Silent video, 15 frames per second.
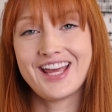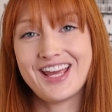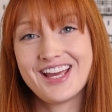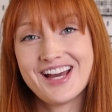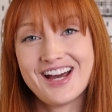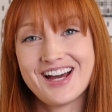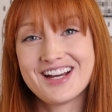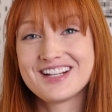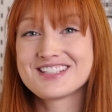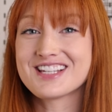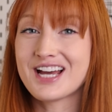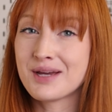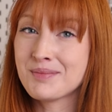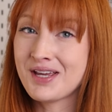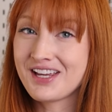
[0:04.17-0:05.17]
Hey guys,
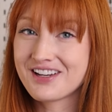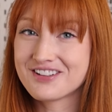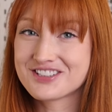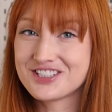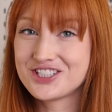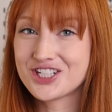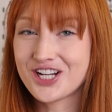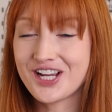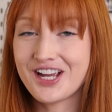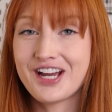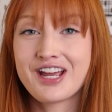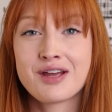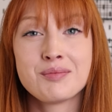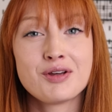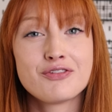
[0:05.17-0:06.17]
I'm Hey Kelsey J.
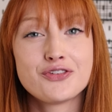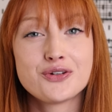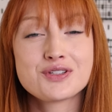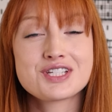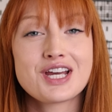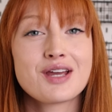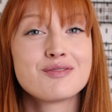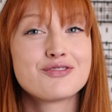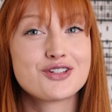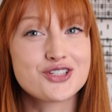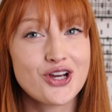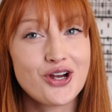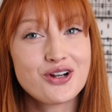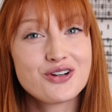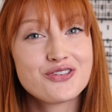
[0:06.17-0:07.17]
I am a full-time
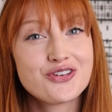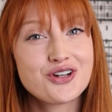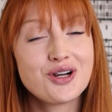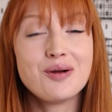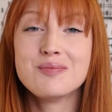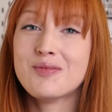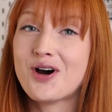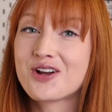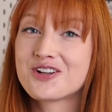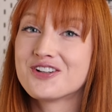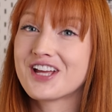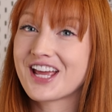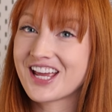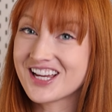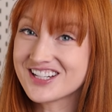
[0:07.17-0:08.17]
photographer,
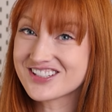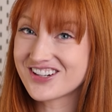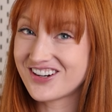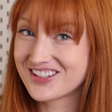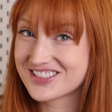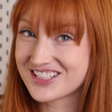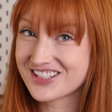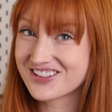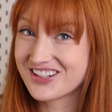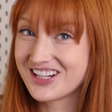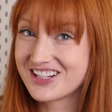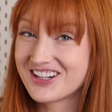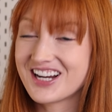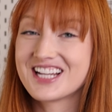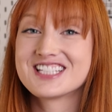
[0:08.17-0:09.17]
model, and content
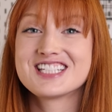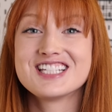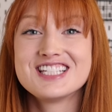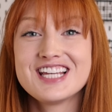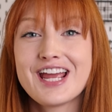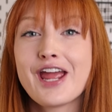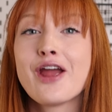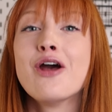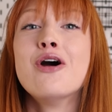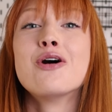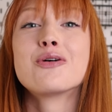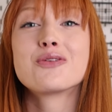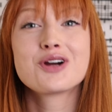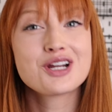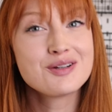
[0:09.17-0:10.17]
creator, and today
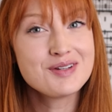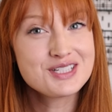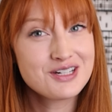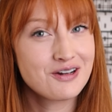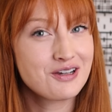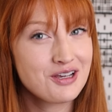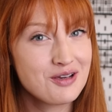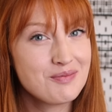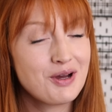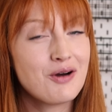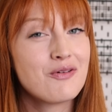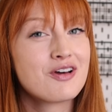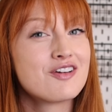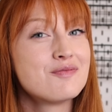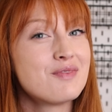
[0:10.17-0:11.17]
we're going to be talking
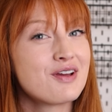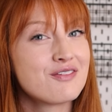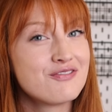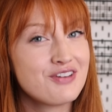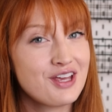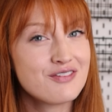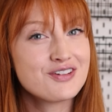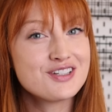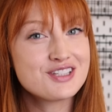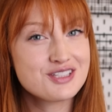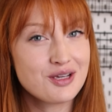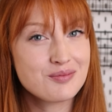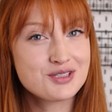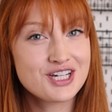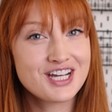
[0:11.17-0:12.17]
about one of my favorite
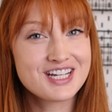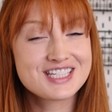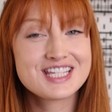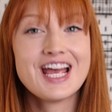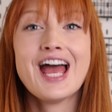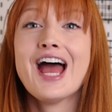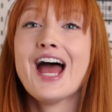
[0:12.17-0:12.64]
subjects,